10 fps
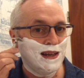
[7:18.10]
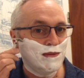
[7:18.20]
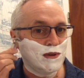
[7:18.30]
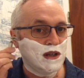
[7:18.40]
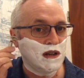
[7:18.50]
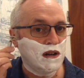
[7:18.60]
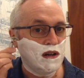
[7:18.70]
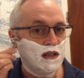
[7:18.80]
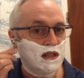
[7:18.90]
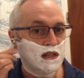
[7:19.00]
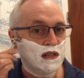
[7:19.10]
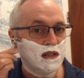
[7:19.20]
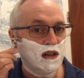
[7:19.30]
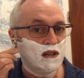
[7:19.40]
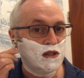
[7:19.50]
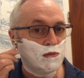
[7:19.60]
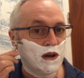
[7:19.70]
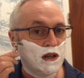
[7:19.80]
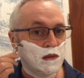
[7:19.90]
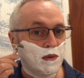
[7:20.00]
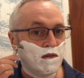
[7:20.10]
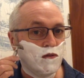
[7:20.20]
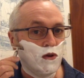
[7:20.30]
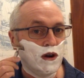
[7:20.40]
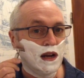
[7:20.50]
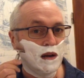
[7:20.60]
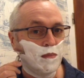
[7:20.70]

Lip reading: was a nice razor beforehand,